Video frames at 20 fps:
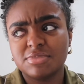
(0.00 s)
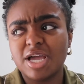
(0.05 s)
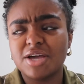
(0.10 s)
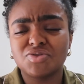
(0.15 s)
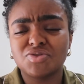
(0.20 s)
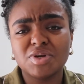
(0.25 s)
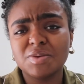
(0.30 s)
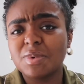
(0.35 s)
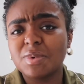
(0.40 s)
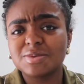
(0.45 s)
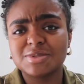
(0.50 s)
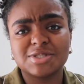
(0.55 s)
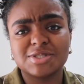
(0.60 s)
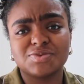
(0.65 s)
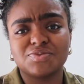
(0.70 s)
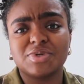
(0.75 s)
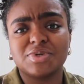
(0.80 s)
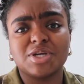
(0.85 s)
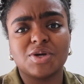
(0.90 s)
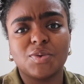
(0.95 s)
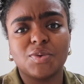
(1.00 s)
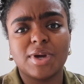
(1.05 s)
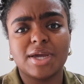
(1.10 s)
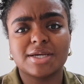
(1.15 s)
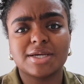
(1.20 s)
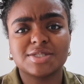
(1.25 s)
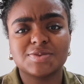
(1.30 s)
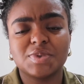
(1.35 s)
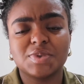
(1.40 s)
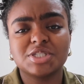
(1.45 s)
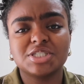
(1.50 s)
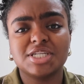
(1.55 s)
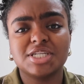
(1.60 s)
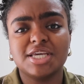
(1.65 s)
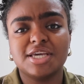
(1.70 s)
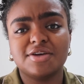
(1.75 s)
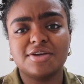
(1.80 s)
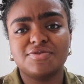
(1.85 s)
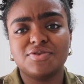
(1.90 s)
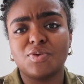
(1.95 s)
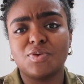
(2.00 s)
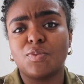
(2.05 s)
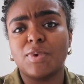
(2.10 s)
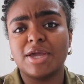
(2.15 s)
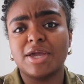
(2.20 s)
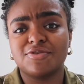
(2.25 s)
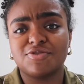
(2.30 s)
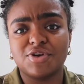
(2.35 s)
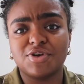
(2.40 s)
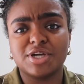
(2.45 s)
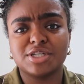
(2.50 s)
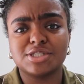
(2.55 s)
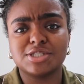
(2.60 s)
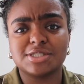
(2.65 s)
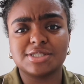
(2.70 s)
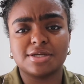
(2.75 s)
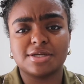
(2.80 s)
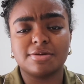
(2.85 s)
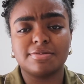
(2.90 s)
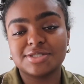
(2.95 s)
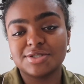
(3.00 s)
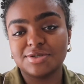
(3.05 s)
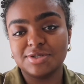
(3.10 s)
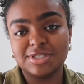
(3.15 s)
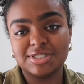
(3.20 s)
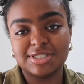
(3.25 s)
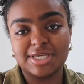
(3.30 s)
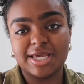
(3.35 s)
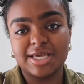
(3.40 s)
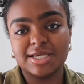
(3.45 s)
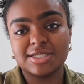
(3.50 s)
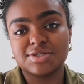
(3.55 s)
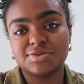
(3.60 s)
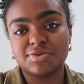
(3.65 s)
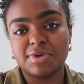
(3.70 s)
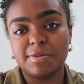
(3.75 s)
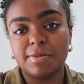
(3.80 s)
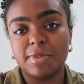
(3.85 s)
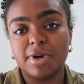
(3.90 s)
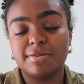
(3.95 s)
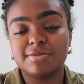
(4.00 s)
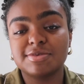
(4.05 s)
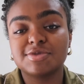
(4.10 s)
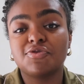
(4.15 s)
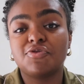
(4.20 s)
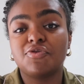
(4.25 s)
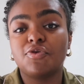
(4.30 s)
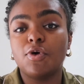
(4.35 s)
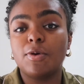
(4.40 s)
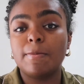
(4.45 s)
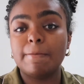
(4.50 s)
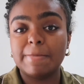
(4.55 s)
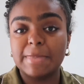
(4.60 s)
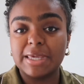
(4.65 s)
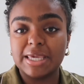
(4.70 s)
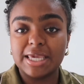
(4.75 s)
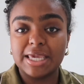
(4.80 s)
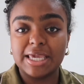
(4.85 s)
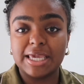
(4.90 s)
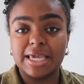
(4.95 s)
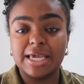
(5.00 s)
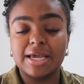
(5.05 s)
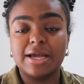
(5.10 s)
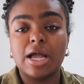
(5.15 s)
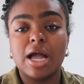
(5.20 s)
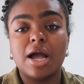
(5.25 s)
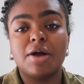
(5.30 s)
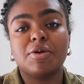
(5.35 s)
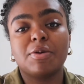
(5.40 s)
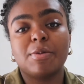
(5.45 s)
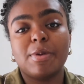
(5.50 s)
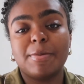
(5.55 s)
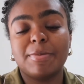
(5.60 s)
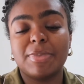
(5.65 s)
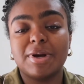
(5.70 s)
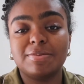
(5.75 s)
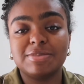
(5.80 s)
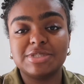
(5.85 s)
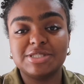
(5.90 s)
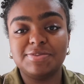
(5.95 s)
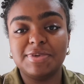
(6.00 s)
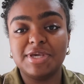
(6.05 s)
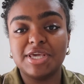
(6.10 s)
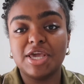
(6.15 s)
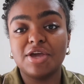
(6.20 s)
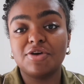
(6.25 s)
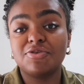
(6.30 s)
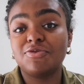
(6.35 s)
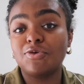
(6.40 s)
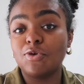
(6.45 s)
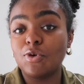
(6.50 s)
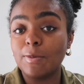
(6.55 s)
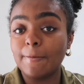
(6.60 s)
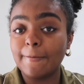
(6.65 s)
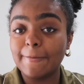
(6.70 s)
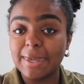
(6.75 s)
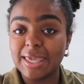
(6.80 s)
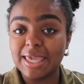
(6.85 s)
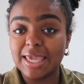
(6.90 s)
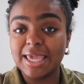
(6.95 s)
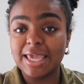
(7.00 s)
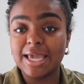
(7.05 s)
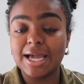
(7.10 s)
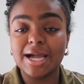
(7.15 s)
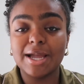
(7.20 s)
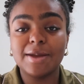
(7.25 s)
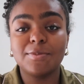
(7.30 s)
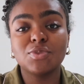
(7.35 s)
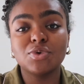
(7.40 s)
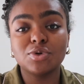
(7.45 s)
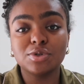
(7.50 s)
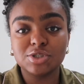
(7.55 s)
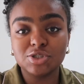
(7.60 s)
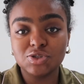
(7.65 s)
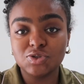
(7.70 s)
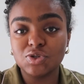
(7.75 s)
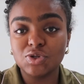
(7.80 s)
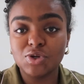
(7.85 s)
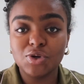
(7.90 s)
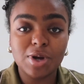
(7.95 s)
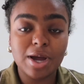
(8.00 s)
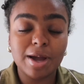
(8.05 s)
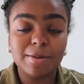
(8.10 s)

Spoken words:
Yeah, 3 months is really quick, especially if you're waiting for your edges to come. It only takes 3 months for me. Remember, I'm speaking for me. I am not you.